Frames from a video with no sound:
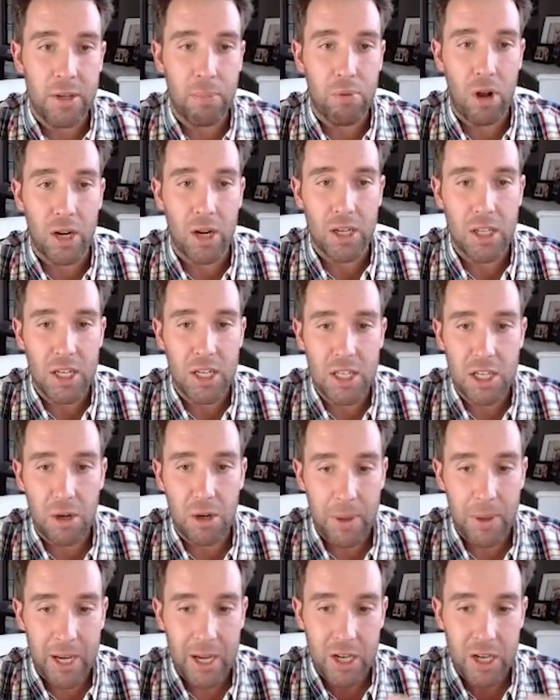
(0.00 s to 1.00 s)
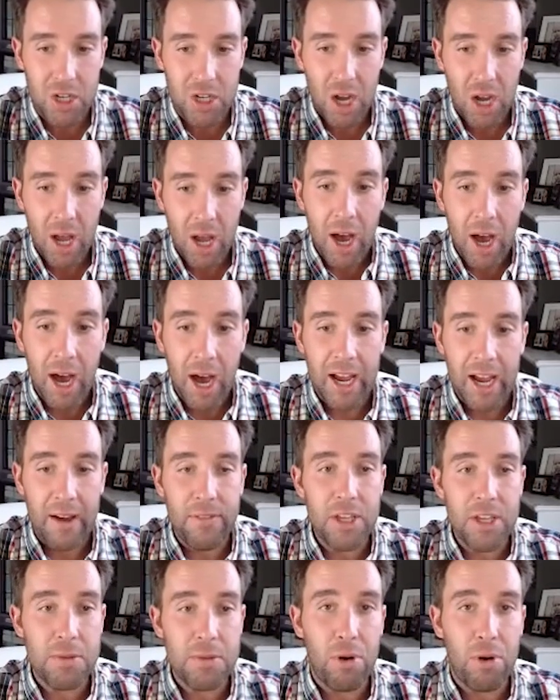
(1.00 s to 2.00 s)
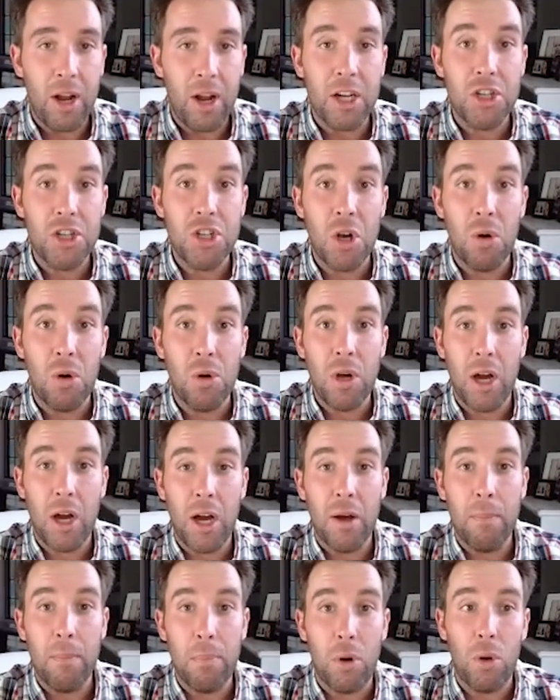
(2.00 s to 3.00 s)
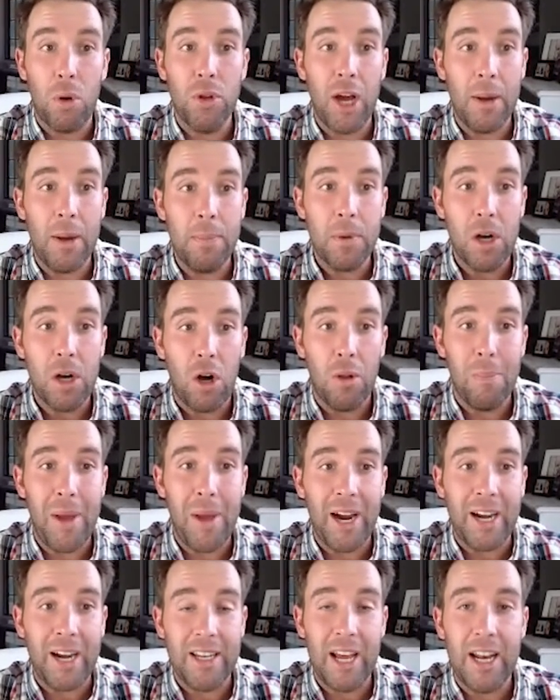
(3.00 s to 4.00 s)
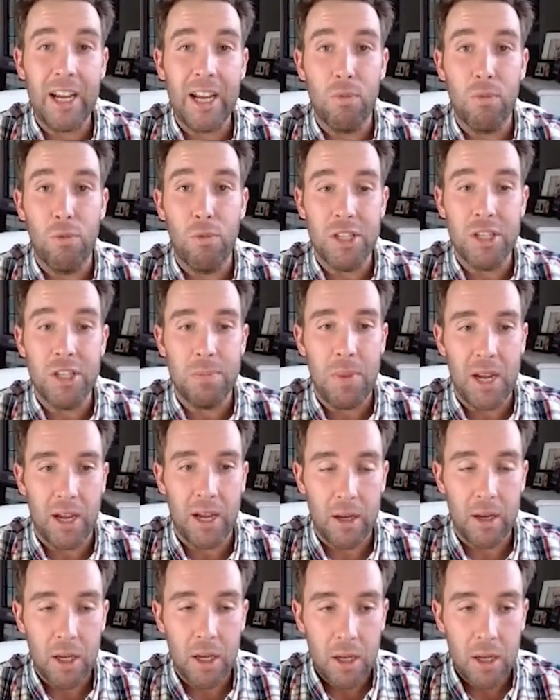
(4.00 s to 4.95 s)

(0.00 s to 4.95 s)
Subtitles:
the product detail page. I have this product pulled up called Magnetic Wristband.